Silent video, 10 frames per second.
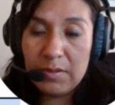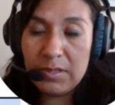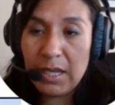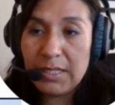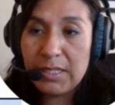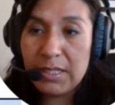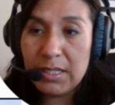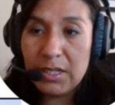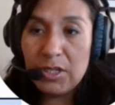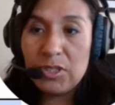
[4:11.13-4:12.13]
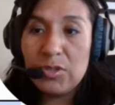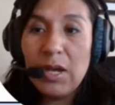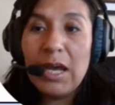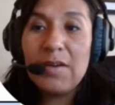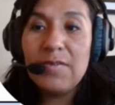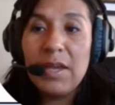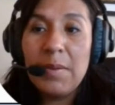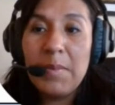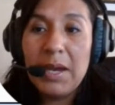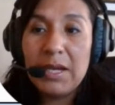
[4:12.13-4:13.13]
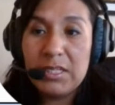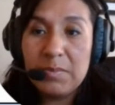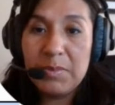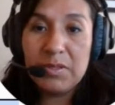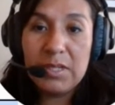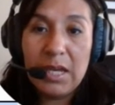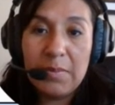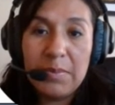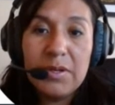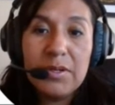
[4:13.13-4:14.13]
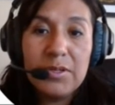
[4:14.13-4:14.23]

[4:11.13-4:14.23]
task to have a maximum timer.